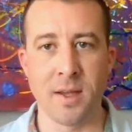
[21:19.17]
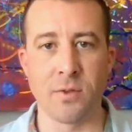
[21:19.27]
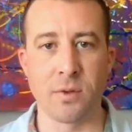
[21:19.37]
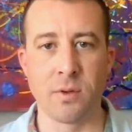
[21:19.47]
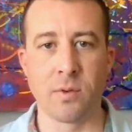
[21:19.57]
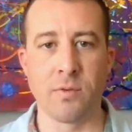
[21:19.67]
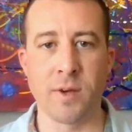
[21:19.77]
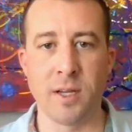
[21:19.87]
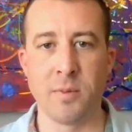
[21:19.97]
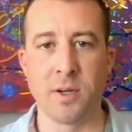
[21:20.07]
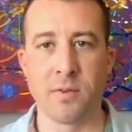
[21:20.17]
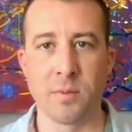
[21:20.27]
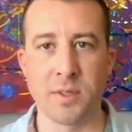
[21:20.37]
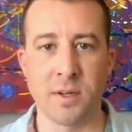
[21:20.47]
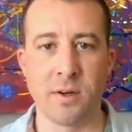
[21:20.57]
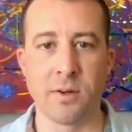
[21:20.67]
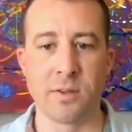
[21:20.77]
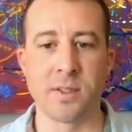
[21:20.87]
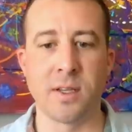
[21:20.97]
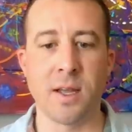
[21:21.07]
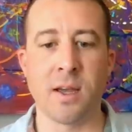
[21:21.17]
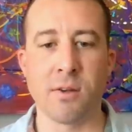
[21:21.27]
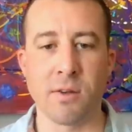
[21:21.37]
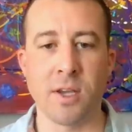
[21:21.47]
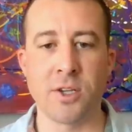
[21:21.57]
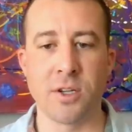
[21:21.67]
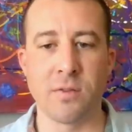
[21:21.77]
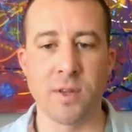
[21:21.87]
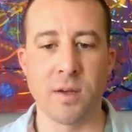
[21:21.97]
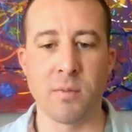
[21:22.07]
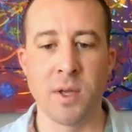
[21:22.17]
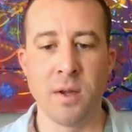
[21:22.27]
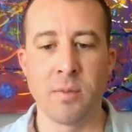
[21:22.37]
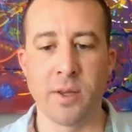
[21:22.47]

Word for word: And through the mm-hmm. refinement of the materials and aggregation of them,